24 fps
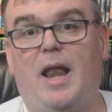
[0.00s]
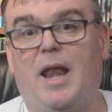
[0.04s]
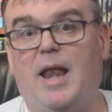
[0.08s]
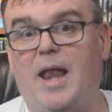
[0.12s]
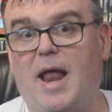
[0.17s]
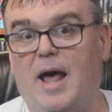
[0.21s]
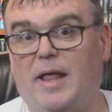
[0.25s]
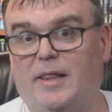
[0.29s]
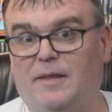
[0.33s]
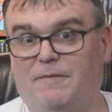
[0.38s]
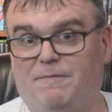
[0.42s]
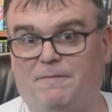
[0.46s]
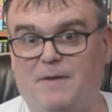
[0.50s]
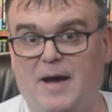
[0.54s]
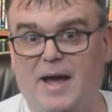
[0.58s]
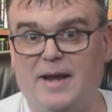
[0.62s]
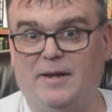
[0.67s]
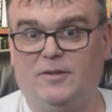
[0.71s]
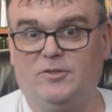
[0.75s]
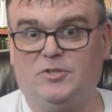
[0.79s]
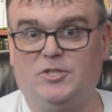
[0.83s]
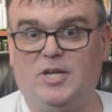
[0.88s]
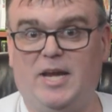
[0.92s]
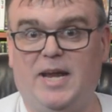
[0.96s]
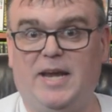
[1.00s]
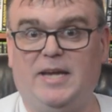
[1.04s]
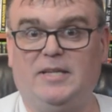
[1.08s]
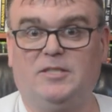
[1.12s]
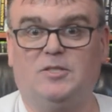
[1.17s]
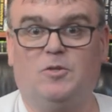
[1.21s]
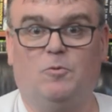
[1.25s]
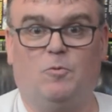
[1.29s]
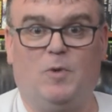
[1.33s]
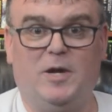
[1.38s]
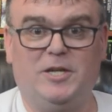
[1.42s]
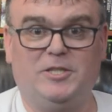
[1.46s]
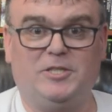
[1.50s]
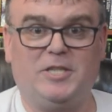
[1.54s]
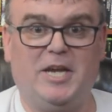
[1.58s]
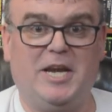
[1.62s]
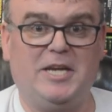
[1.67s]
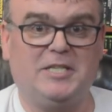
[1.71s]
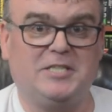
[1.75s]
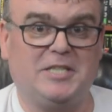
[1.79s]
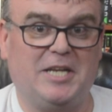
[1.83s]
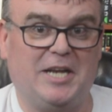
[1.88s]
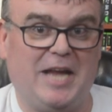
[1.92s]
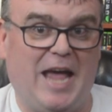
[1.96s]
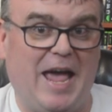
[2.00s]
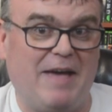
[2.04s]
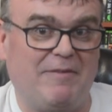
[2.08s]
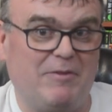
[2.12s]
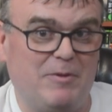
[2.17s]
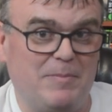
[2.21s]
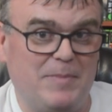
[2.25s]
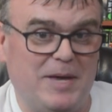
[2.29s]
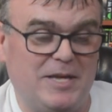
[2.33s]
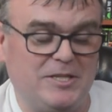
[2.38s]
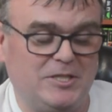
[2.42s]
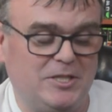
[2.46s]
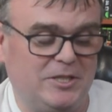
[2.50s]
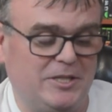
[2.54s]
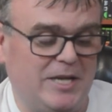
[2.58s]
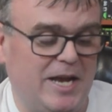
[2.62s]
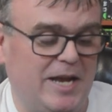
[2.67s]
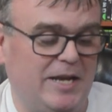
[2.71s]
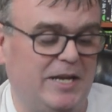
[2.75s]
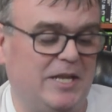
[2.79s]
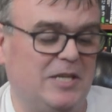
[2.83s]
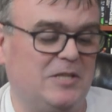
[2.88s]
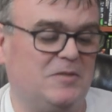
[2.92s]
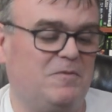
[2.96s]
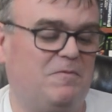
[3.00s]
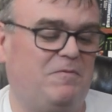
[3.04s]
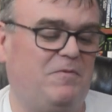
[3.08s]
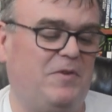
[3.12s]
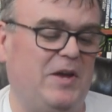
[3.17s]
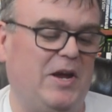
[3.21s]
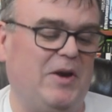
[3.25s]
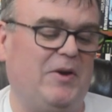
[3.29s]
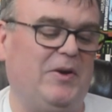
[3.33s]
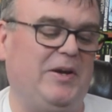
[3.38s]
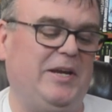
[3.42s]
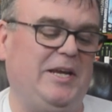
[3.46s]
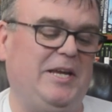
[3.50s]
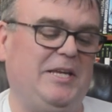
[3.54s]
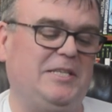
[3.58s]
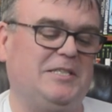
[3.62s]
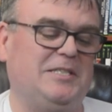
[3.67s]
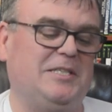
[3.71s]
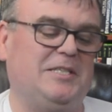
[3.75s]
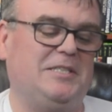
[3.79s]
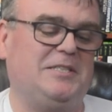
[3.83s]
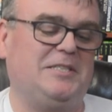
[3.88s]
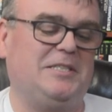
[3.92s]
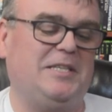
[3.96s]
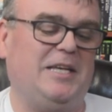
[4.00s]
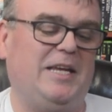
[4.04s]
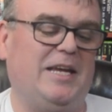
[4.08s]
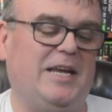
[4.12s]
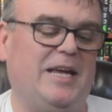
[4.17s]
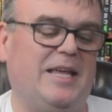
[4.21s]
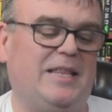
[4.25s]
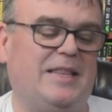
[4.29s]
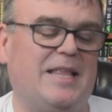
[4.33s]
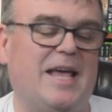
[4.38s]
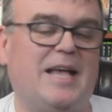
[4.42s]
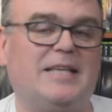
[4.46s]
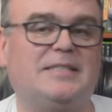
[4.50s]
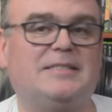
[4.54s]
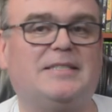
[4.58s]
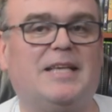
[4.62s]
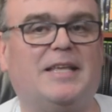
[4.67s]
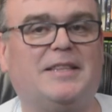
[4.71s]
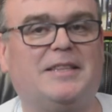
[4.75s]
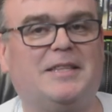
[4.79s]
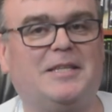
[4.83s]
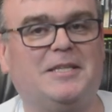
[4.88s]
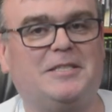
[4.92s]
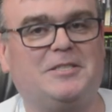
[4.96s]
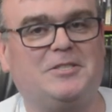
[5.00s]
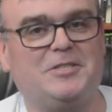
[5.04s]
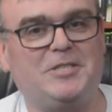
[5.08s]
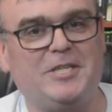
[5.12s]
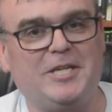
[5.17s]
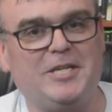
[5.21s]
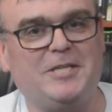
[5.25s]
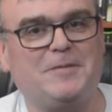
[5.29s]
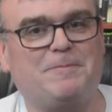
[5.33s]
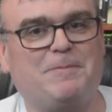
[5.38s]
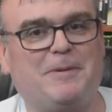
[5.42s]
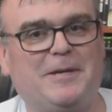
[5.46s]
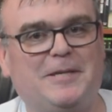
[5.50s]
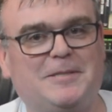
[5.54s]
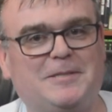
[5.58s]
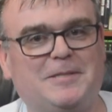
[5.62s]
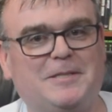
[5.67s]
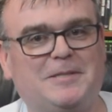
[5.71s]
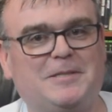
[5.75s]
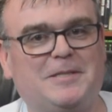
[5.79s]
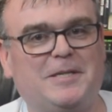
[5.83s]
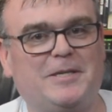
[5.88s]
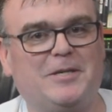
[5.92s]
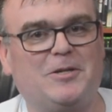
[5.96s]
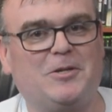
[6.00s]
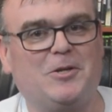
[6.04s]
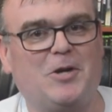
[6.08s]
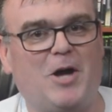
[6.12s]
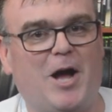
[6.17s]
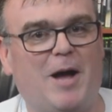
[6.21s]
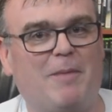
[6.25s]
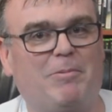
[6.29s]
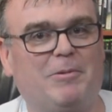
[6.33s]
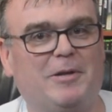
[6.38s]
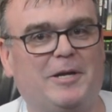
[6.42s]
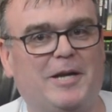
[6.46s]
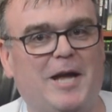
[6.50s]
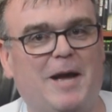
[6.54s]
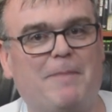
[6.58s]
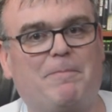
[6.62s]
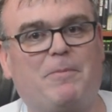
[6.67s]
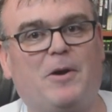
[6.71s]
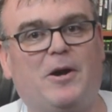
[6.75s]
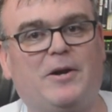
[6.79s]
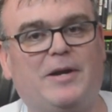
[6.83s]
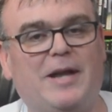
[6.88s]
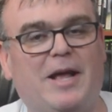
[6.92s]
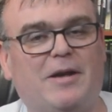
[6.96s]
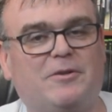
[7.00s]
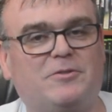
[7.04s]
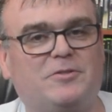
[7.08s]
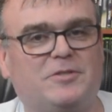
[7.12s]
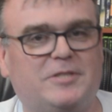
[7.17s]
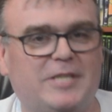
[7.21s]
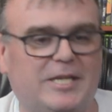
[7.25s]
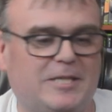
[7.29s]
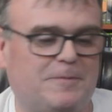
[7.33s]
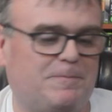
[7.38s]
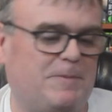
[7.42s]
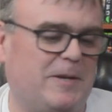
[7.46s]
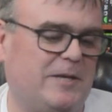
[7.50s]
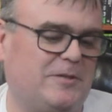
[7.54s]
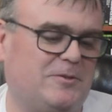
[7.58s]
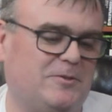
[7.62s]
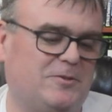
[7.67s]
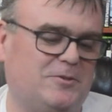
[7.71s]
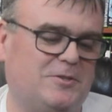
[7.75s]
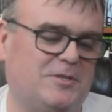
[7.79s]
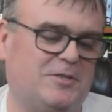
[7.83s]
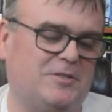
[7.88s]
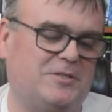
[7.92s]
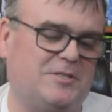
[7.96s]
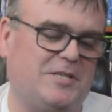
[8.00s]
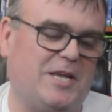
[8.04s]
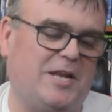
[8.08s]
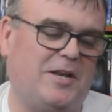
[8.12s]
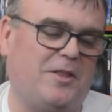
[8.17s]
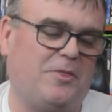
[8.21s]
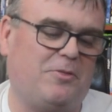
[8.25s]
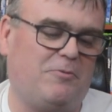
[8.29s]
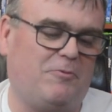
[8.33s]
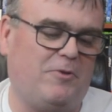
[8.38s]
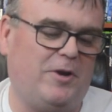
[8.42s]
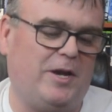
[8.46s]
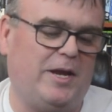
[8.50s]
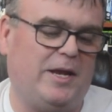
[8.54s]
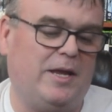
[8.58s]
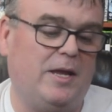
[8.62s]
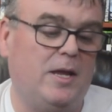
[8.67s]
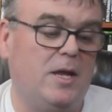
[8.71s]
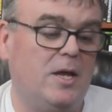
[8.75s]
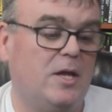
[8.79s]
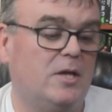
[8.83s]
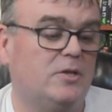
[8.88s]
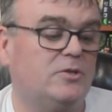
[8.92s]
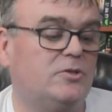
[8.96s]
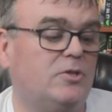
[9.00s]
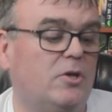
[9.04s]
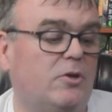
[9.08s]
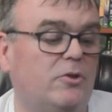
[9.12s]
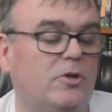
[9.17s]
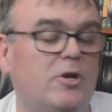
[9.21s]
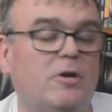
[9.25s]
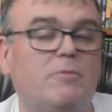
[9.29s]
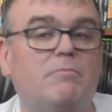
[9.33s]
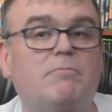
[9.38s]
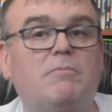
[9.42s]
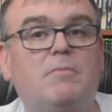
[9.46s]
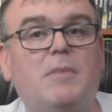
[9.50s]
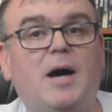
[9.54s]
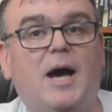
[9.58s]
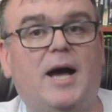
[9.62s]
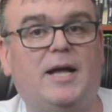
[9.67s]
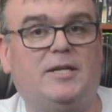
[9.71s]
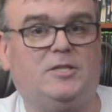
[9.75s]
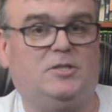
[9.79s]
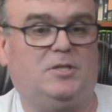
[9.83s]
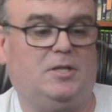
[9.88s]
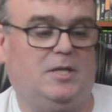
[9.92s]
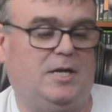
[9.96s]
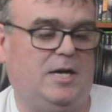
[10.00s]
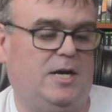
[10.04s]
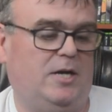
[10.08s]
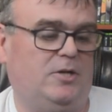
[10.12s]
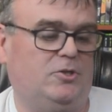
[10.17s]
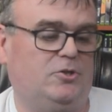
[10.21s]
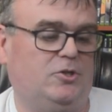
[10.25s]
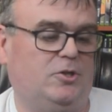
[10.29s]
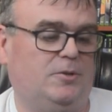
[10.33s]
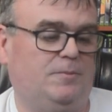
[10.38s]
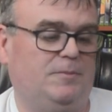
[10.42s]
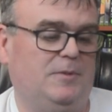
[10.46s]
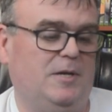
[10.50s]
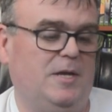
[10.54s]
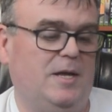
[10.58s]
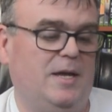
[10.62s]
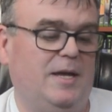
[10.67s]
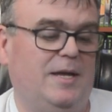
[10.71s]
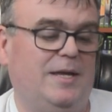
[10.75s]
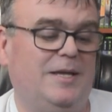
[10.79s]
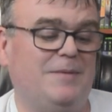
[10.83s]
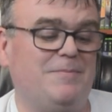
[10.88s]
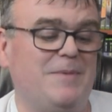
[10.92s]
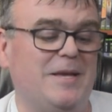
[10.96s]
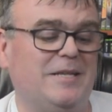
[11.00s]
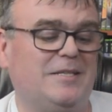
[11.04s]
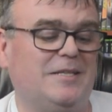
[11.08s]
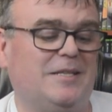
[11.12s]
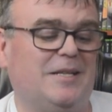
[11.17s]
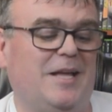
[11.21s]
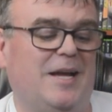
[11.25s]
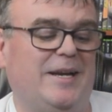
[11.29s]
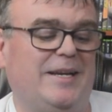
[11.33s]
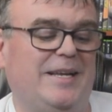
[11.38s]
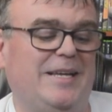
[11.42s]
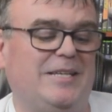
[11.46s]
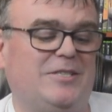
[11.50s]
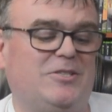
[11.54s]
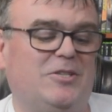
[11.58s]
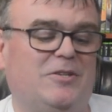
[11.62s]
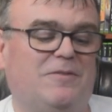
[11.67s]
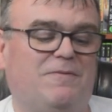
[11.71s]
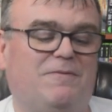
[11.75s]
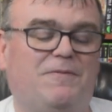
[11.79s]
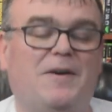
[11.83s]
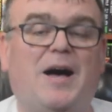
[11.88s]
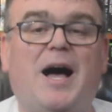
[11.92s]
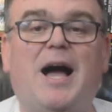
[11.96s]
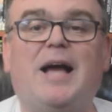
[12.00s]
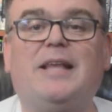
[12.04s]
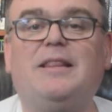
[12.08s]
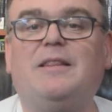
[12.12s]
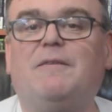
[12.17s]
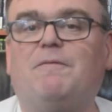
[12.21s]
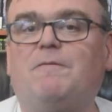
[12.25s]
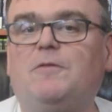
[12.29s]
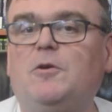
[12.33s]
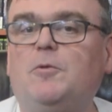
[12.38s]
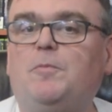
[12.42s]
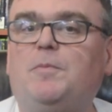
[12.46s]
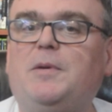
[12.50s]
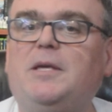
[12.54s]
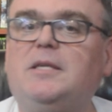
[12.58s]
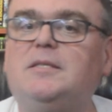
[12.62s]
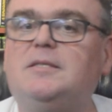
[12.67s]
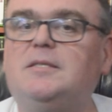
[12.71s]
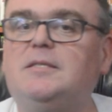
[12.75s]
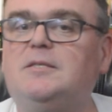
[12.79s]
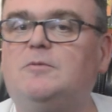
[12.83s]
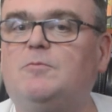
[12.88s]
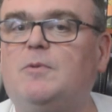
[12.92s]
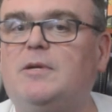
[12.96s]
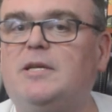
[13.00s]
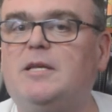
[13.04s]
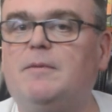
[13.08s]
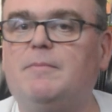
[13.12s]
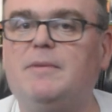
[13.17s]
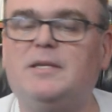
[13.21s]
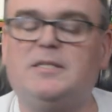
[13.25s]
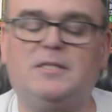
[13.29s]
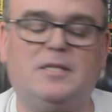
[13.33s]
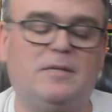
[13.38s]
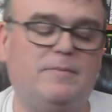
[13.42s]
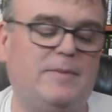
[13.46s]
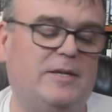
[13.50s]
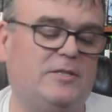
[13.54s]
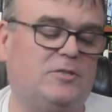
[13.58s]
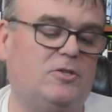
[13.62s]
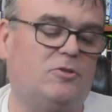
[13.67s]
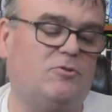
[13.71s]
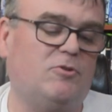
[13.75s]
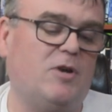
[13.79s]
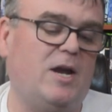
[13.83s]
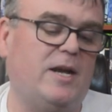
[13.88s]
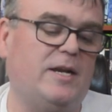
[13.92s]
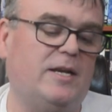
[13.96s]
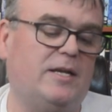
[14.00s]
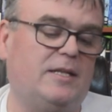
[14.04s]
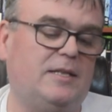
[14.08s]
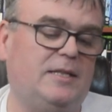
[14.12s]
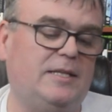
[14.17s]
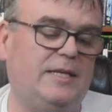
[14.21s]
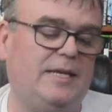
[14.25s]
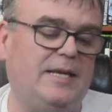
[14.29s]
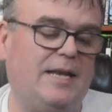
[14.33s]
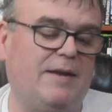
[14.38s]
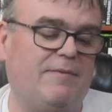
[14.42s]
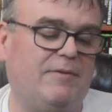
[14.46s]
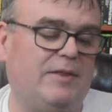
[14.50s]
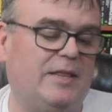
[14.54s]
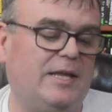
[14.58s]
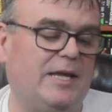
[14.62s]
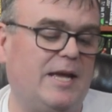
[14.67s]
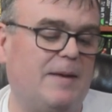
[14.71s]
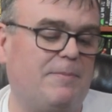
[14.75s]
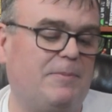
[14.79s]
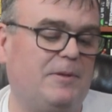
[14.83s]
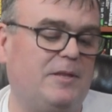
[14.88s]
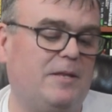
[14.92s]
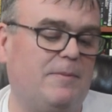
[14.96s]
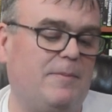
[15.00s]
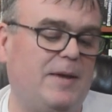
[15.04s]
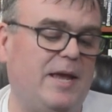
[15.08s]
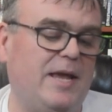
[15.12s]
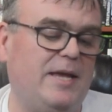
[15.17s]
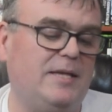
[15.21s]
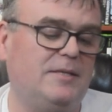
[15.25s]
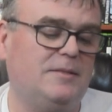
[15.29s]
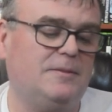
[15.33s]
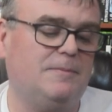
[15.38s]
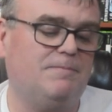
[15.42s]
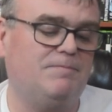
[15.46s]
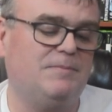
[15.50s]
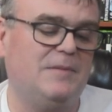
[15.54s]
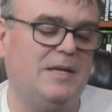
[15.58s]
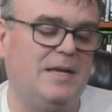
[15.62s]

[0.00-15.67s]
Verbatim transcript: Now the final change, the one change that I haven't mentioned yet, is very easy to see, and that's that the cheese pieces that you're gobbling up are now six pixels instead of three, so they're much larger. It makes it a lot easier to find the few pieces when you miss them as you're trying to clean everything up in the maze.